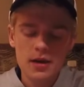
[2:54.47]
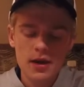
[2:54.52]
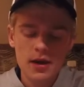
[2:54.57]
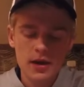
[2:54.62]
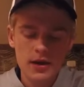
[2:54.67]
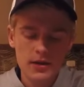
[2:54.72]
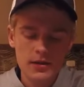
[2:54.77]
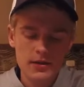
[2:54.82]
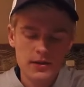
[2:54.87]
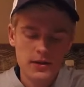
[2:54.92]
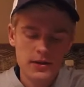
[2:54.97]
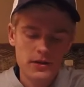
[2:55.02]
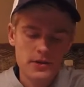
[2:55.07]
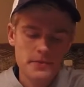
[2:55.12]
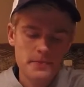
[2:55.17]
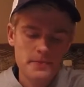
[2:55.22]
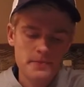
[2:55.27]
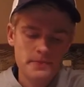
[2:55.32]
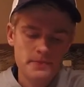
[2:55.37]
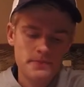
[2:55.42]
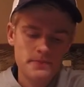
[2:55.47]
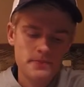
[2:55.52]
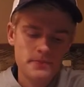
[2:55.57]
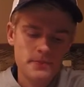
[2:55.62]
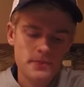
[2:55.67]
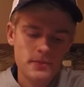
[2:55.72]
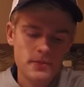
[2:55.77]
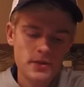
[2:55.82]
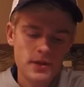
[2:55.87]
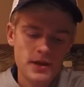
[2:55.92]
and
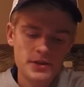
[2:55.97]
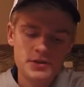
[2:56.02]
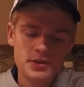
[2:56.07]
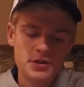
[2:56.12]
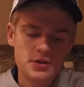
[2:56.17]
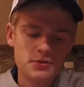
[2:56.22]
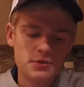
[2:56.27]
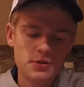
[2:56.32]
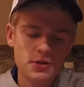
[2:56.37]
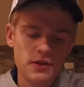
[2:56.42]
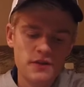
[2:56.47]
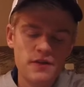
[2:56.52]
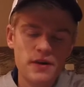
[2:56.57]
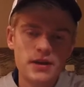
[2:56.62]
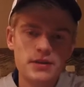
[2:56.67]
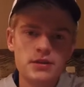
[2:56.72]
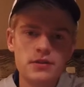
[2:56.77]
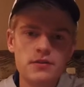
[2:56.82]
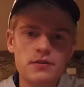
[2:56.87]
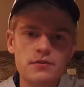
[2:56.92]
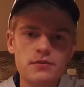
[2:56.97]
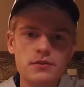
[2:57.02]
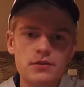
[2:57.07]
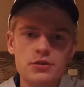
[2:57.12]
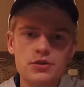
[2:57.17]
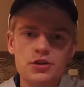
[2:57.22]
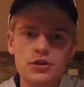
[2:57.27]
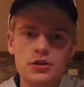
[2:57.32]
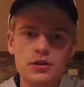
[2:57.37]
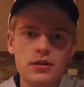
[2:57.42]
that's just really effective.
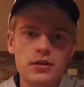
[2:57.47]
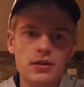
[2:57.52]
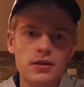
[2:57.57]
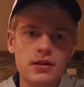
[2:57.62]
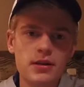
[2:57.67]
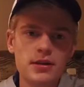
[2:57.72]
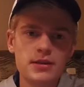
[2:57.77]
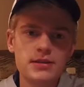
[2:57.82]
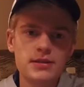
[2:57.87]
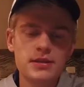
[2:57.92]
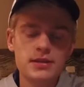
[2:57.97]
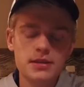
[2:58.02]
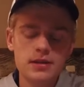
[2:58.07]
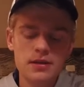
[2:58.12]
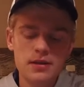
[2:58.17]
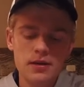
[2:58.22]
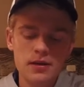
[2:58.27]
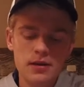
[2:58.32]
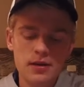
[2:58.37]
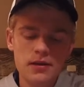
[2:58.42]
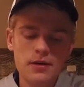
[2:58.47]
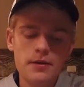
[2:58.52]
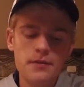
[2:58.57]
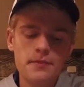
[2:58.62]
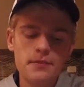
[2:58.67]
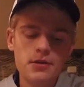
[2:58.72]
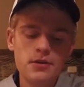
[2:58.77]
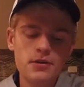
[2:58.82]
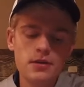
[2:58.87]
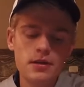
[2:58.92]
Jerk it, let it sit. You
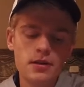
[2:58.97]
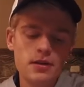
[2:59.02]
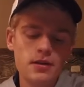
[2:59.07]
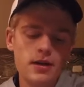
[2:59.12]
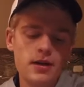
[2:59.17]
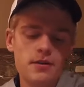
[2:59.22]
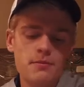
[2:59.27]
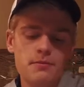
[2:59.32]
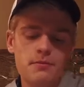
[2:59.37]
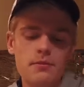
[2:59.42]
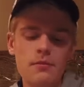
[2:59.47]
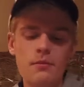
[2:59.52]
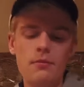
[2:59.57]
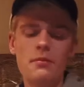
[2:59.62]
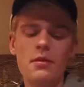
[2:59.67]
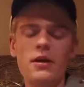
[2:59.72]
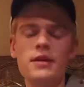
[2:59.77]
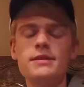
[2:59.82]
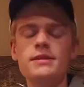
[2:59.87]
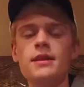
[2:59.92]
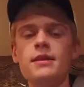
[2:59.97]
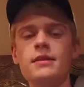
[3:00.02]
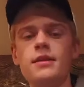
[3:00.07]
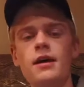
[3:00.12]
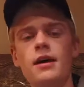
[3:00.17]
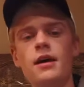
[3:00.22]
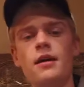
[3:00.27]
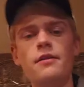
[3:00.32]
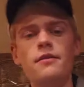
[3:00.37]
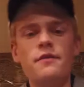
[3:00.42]
can get a lot of bites on
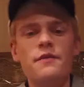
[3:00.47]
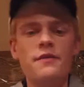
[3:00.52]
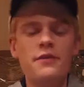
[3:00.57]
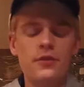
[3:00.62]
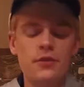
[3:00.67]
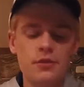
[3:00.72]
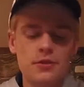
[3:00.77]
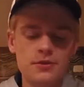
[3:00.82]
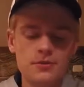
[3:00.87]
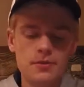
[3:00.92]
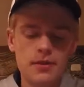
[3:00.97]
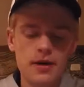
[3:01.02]
that for those